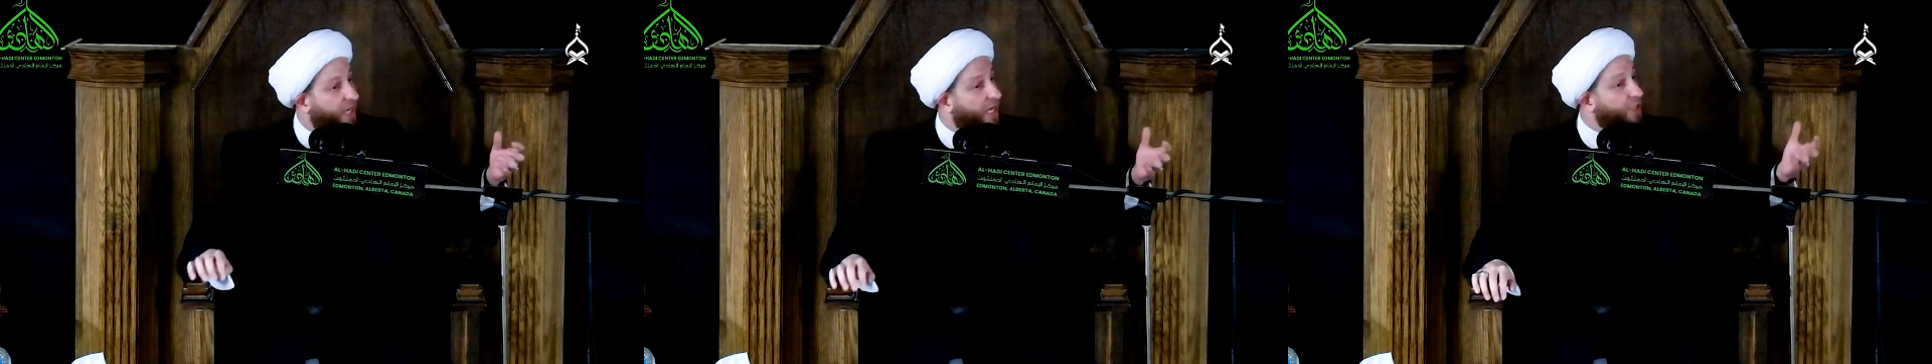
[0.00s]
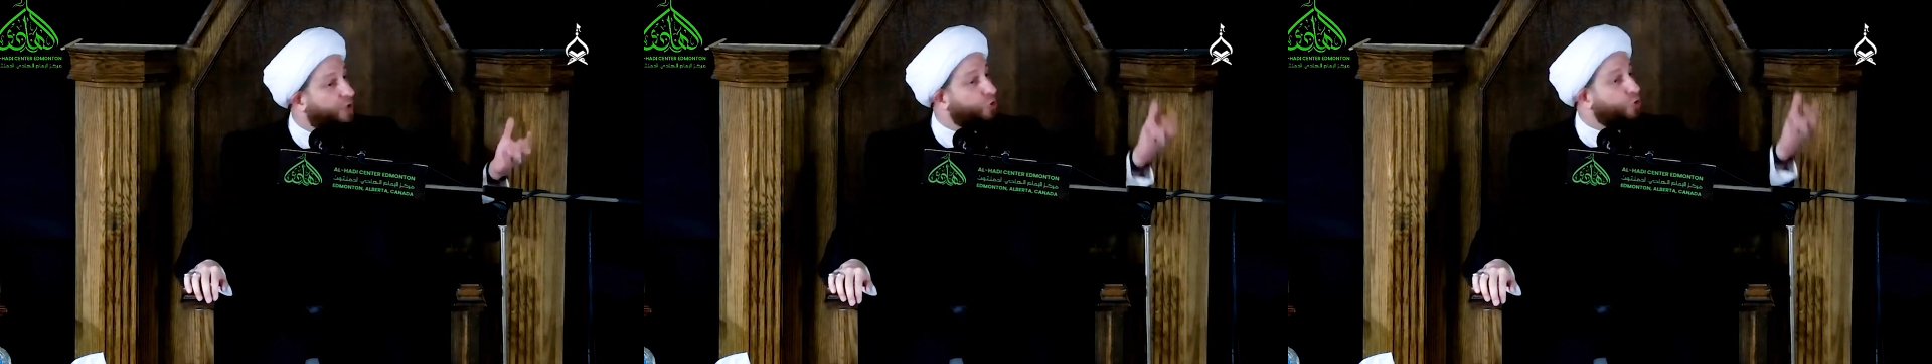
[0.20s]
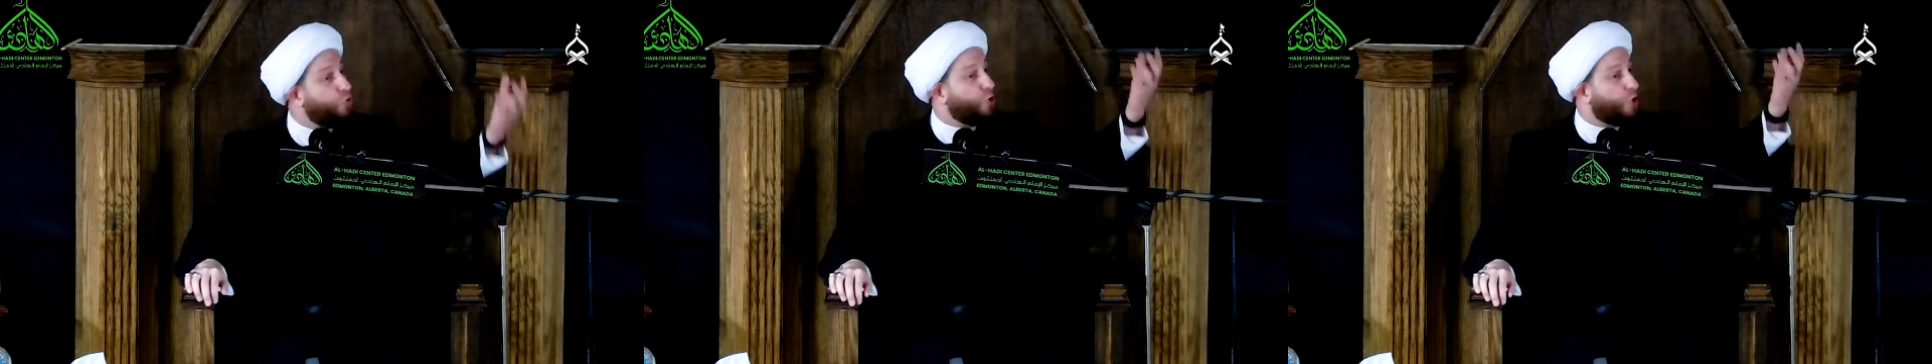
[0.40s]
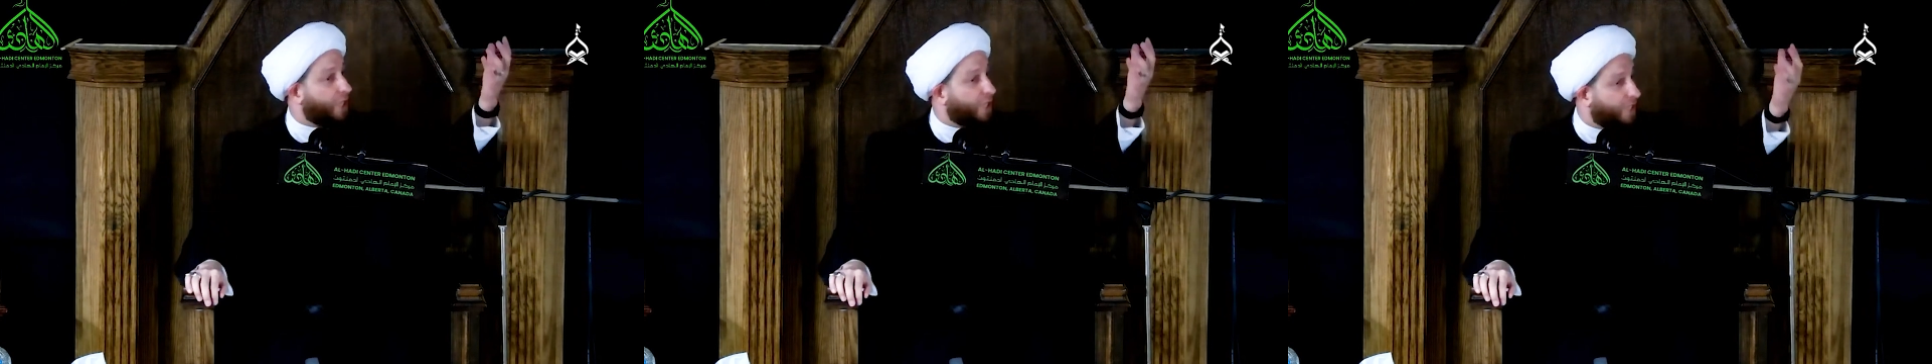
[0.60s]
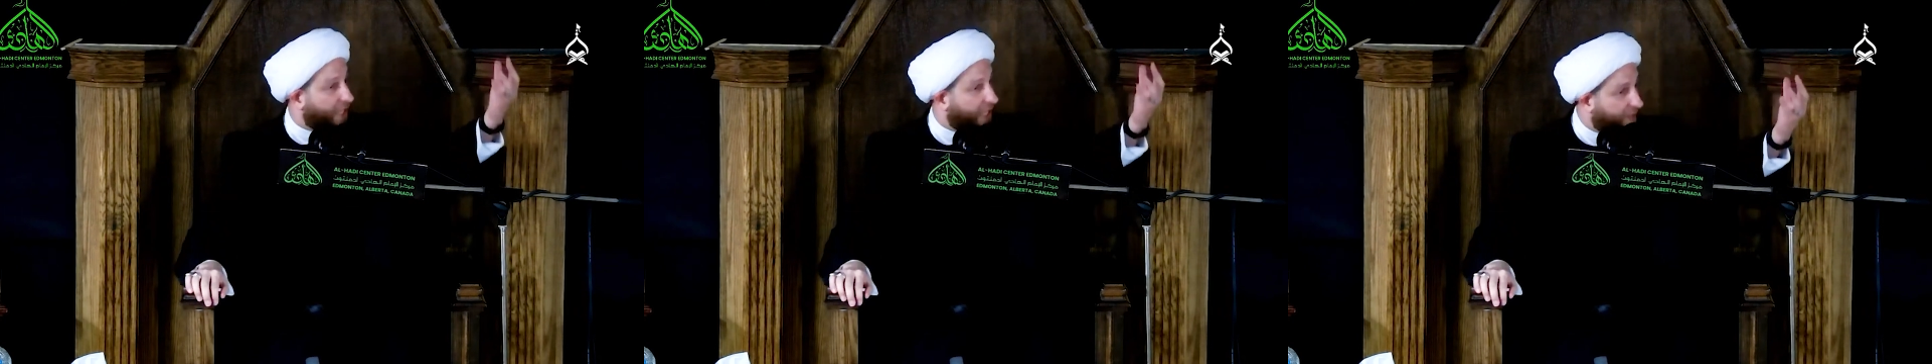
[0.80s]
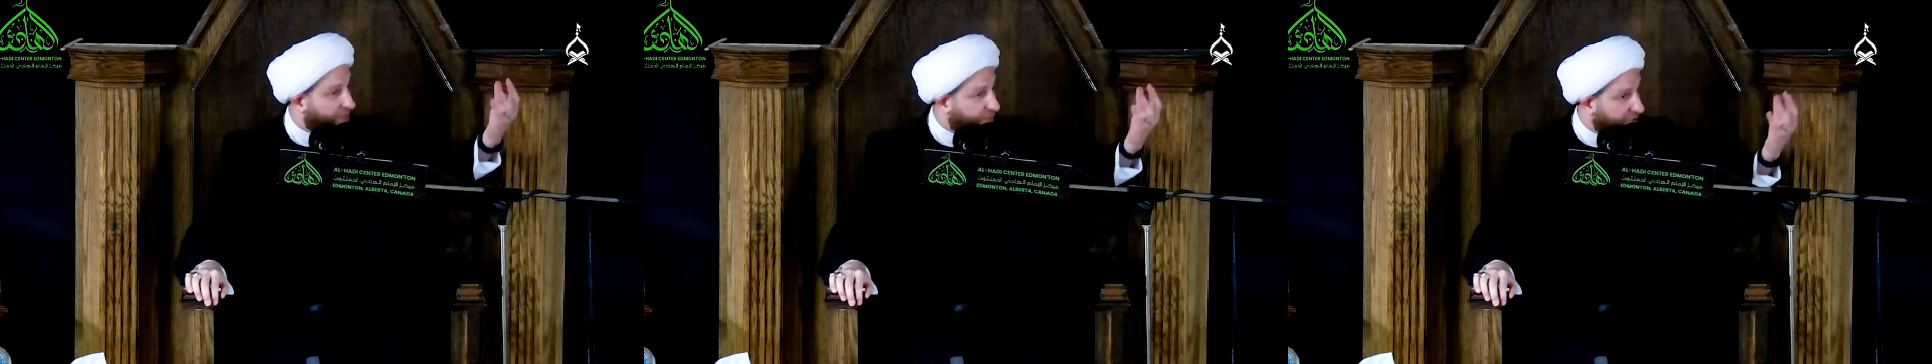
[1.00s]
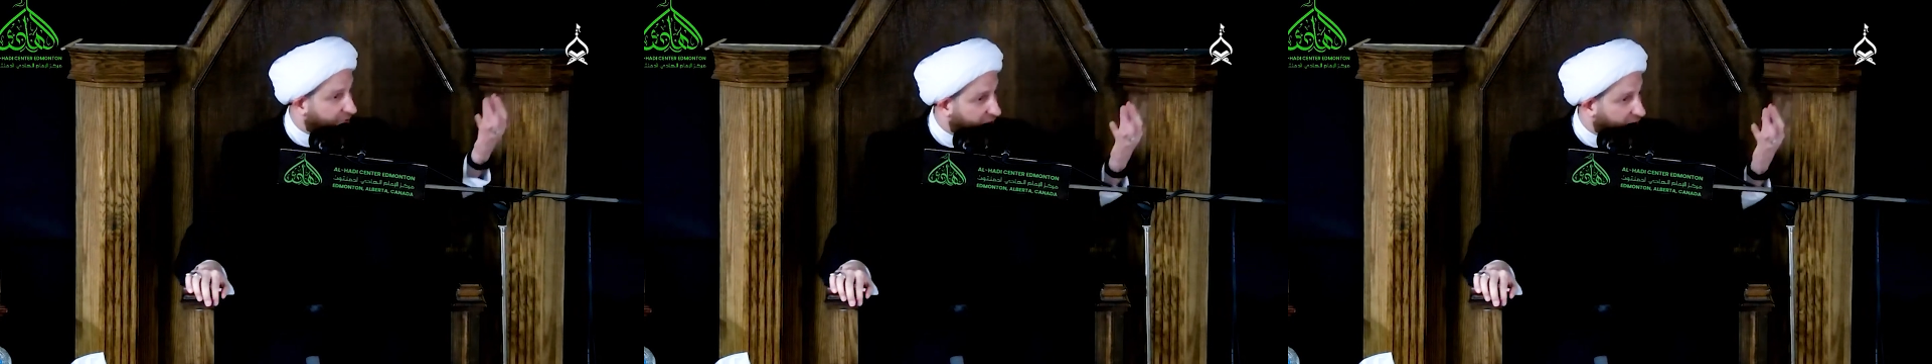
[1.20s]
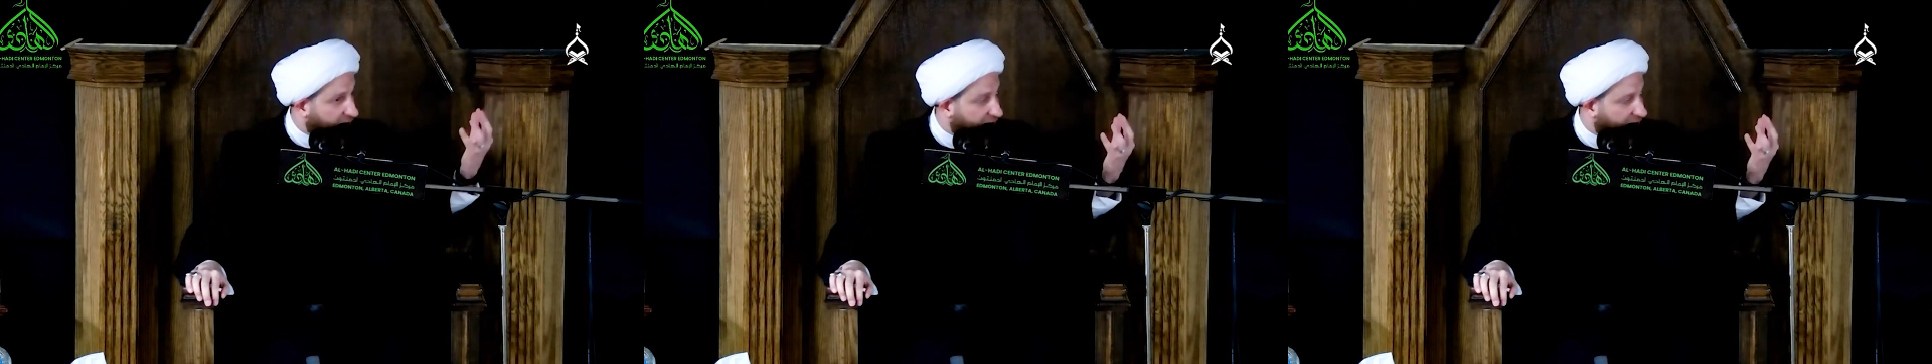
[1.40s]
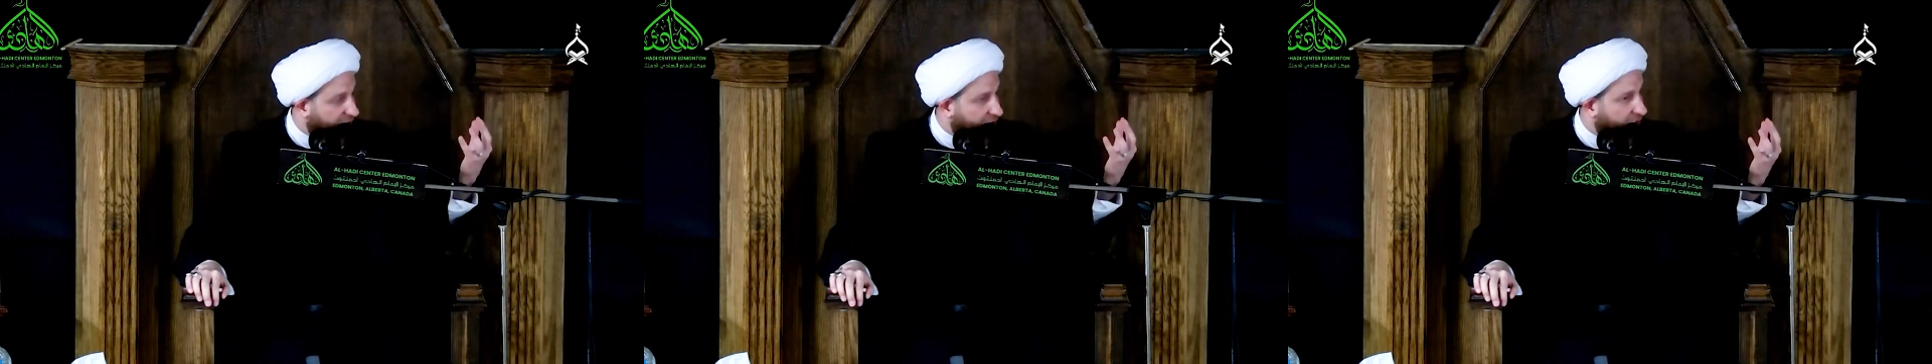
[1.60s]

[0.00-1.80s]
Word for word: a nur appearing,